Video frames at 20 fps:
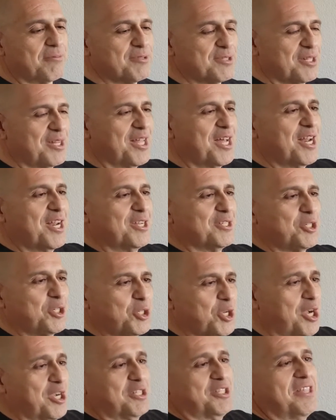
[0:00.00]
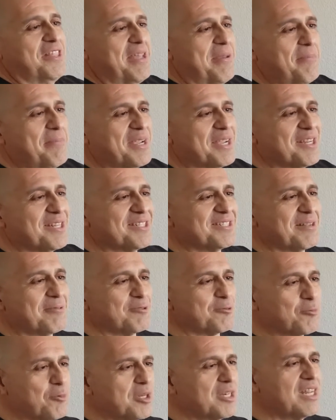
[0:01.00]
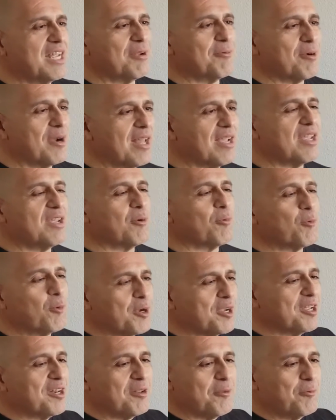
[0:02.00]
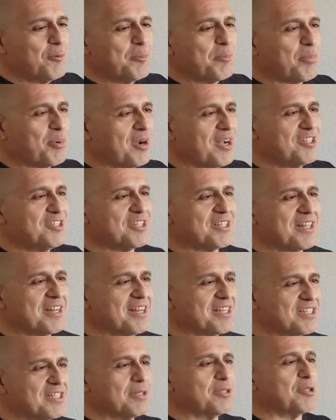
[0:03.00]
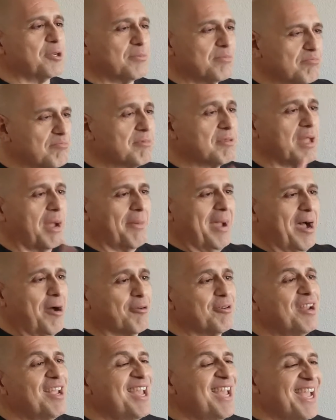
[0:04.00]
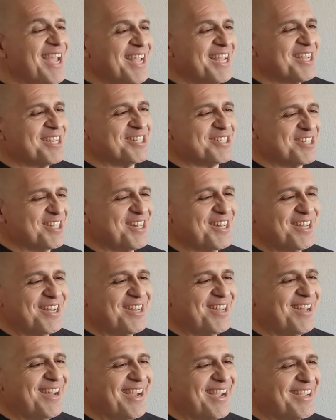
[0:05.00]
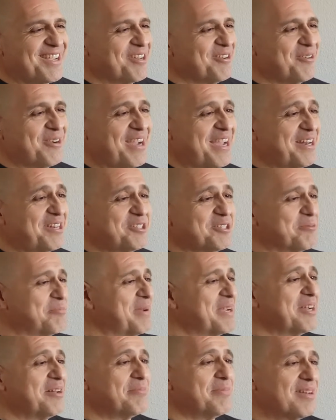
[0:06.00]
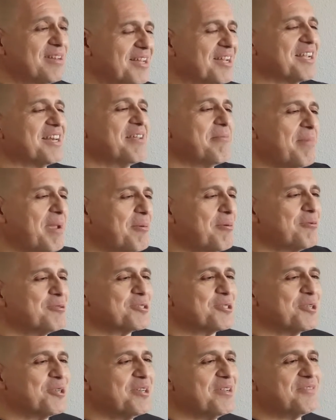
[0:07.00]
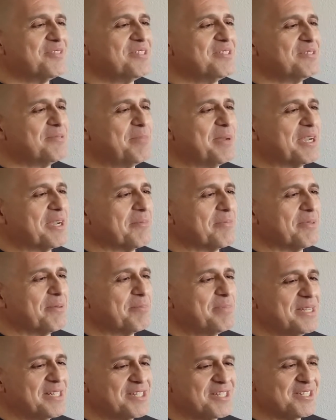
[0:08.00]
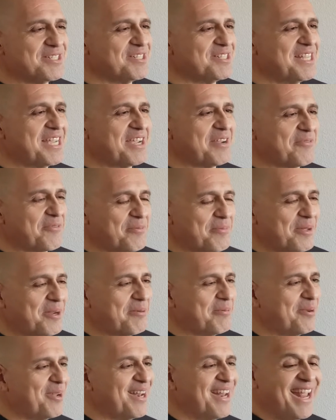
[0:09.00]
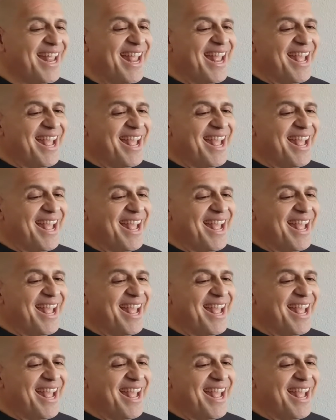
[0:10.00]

a lot of shock to them, because I was one day we're like, you're working on one project, the next day I was like, "I'm out," because then I had just bailed. But luckily Mabel was good enough to pick up the pieces and take it from there. But